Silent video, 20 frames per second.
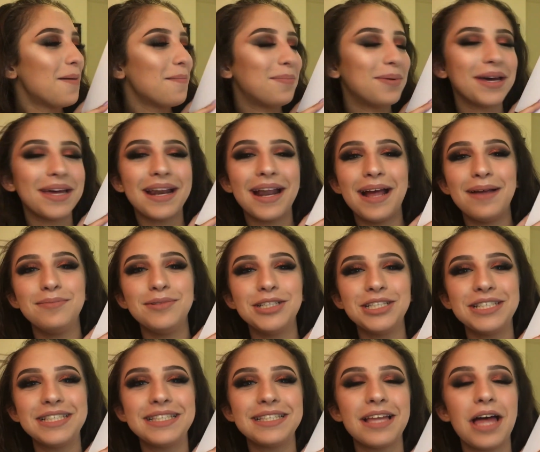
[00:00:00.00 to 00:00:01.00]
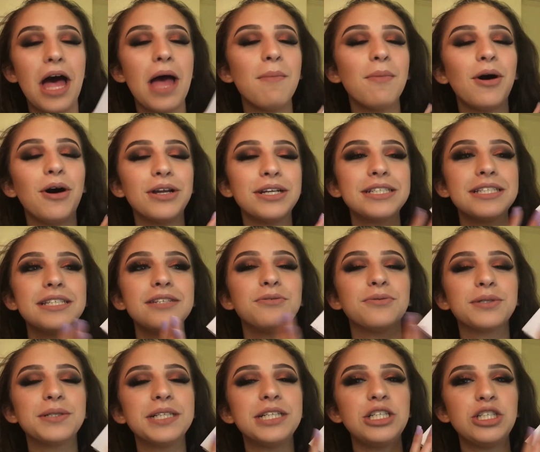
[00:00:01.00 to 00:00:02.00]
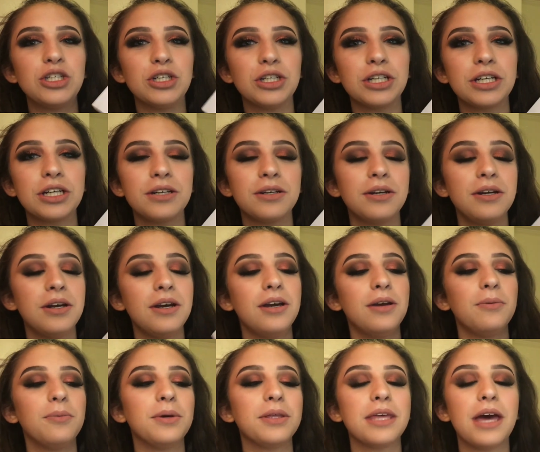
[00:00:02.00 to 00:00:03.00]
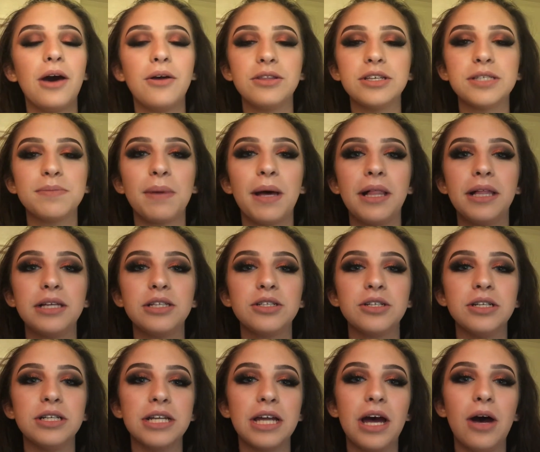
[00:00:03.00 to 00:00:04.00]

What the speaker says: but I'm honestly really shook with how this palette turned